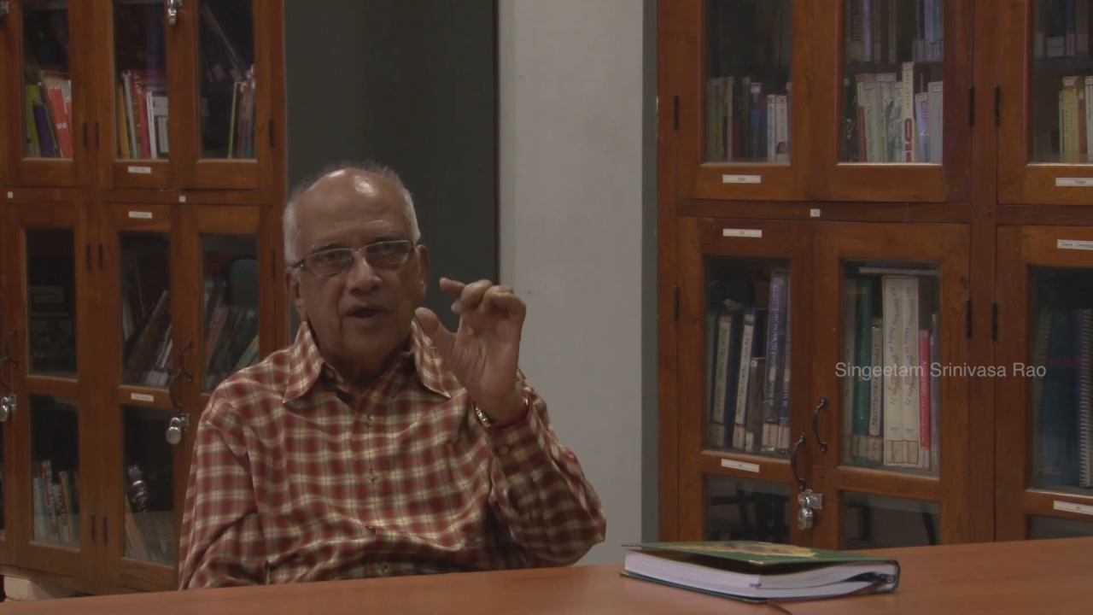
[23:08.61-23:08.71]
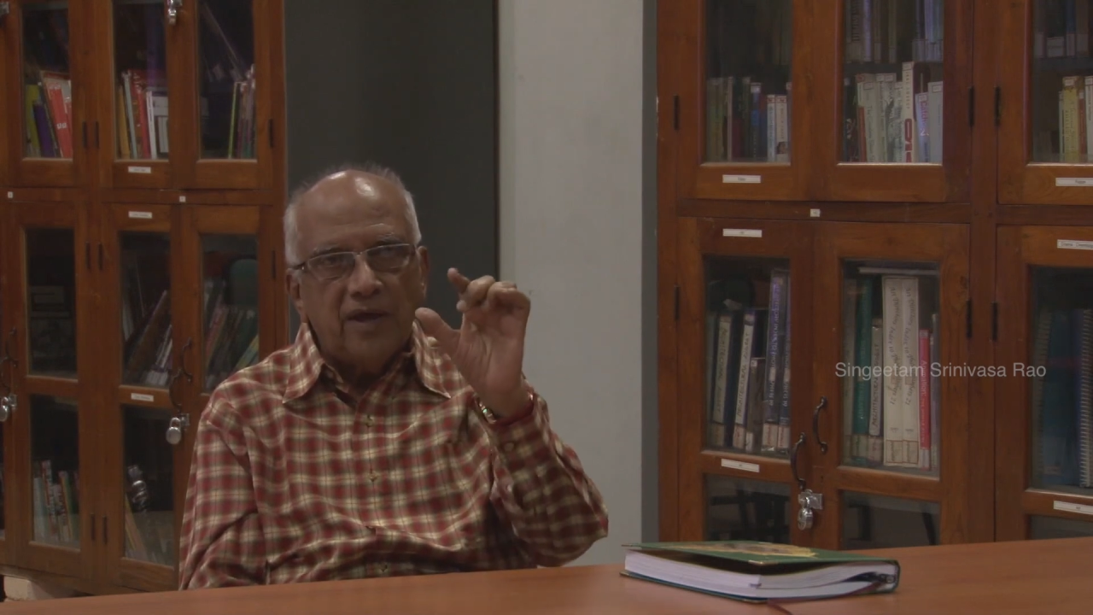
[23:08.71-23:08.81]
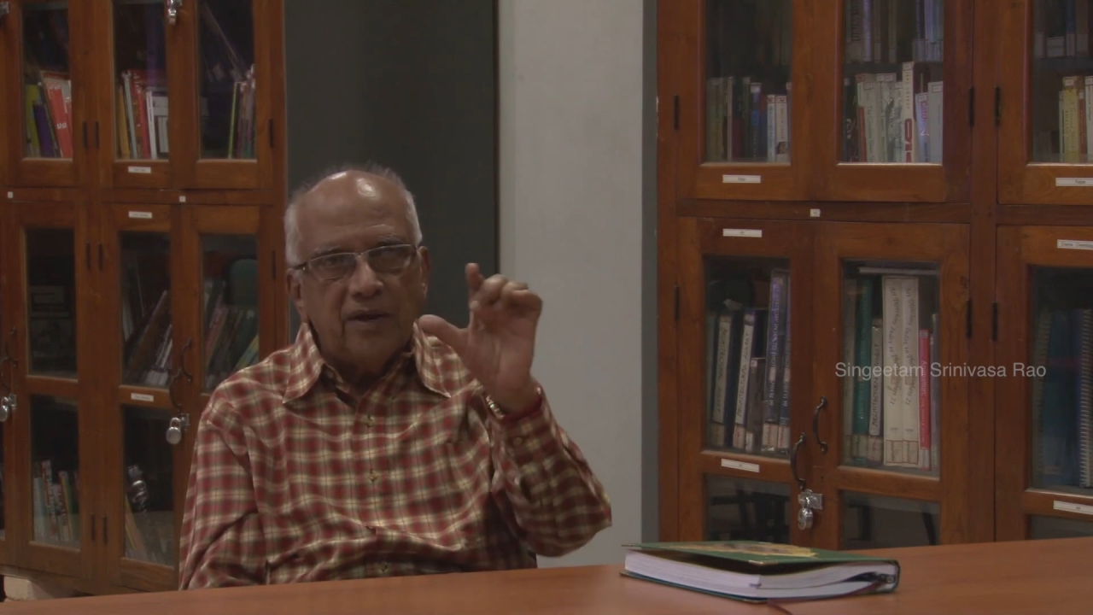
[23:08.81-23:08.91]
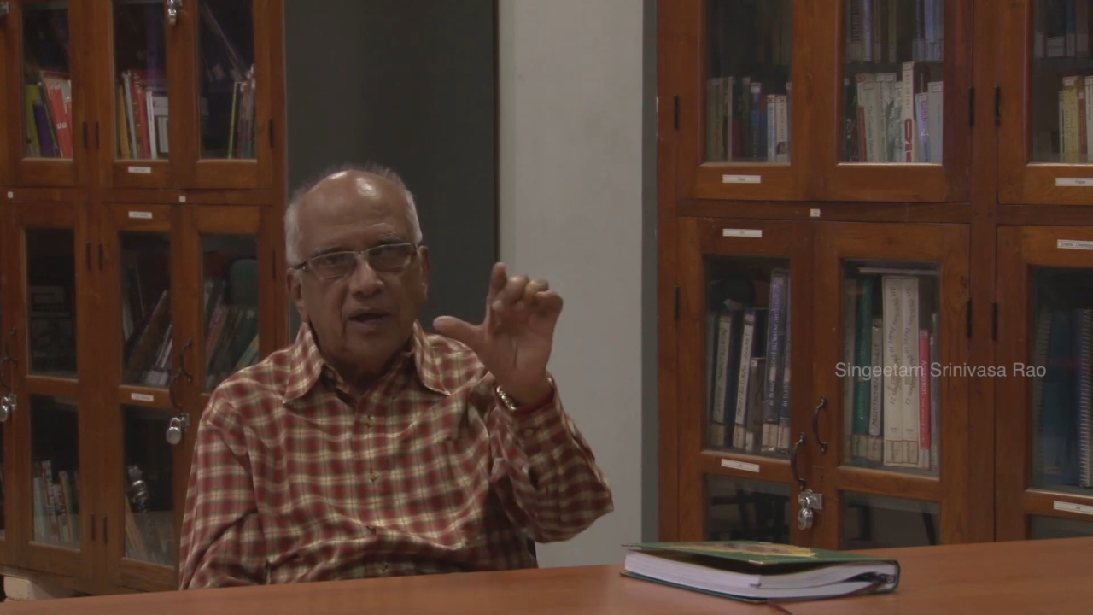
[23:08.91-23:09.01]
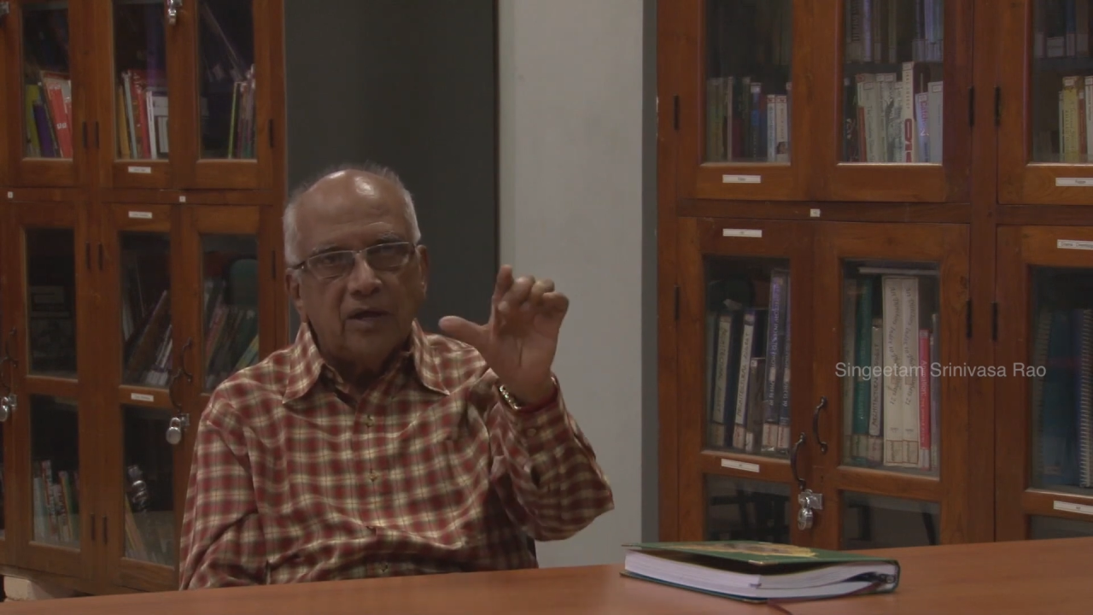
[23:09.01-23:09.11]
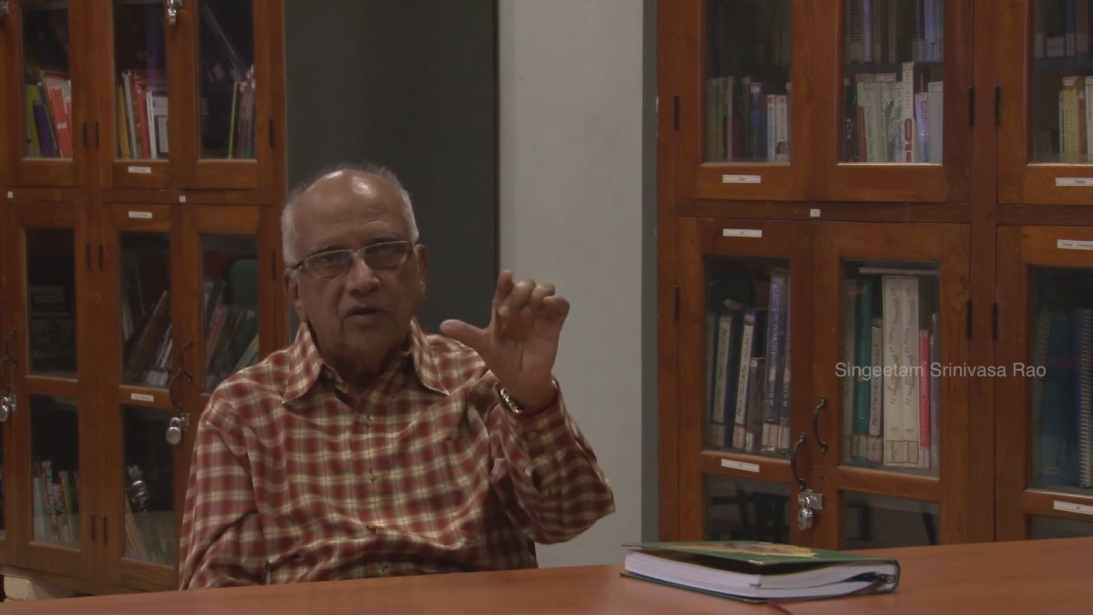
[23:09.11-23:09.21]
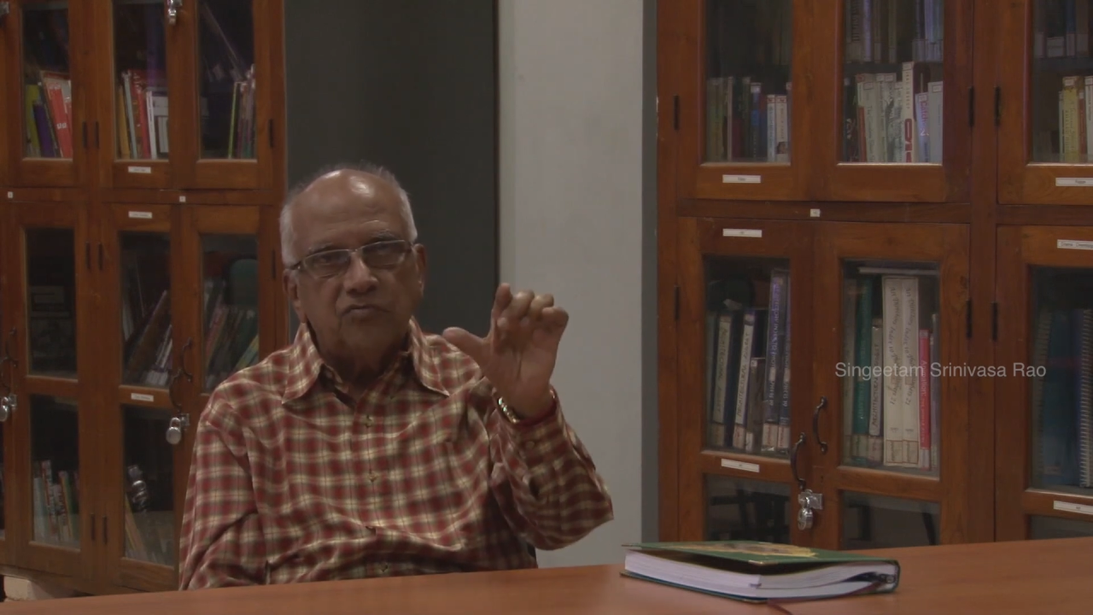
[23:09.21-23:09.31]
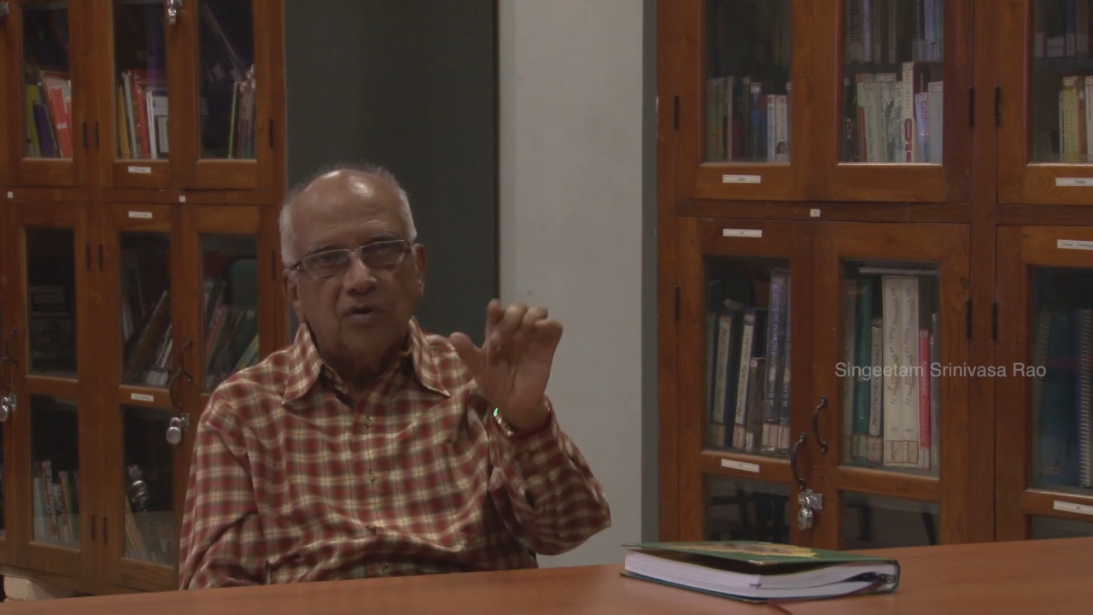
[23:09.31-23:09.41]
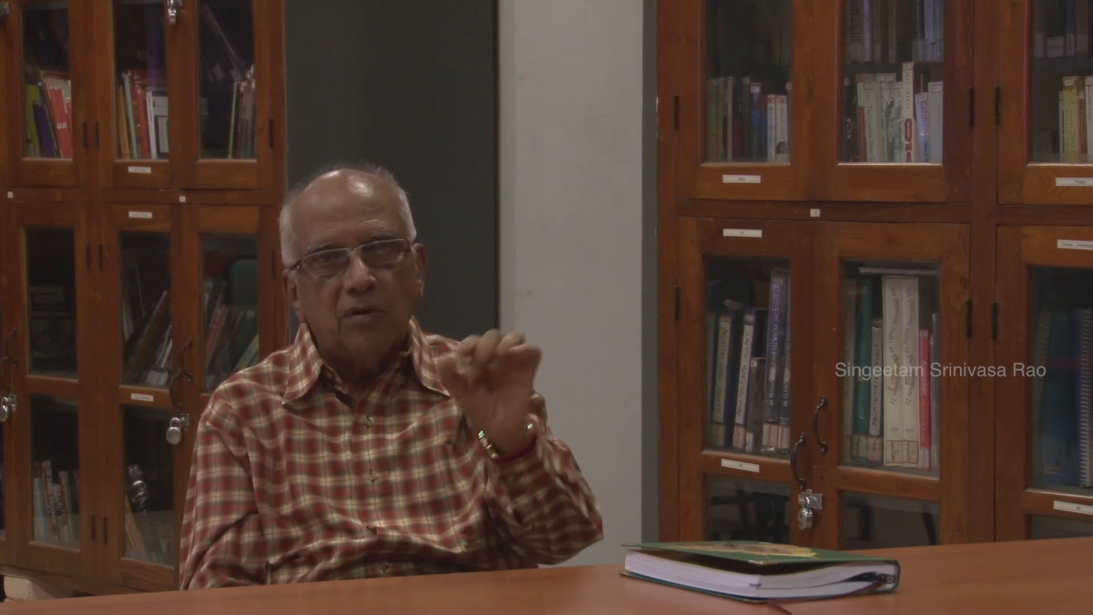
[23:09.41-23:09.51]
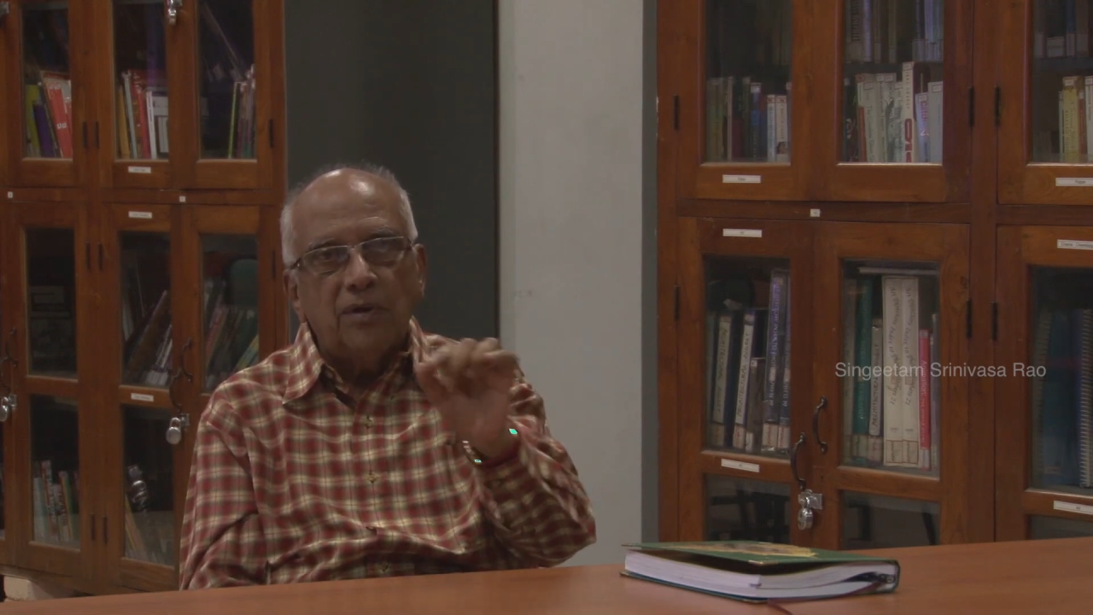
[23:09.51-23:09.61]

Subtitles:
A. Nageshwar Rao